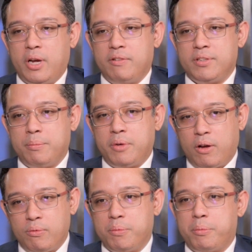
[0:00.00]
have some
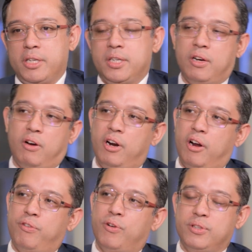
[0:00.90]
downward pressure. And
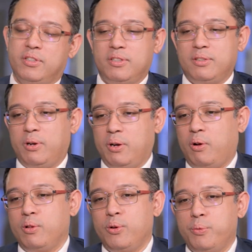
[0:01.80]
of course,
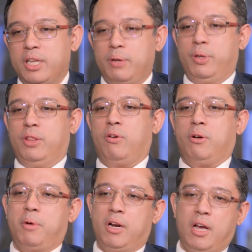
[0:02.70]
although we
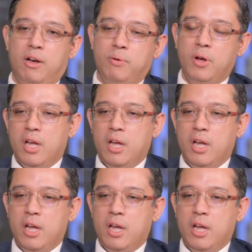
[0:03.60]
talk about how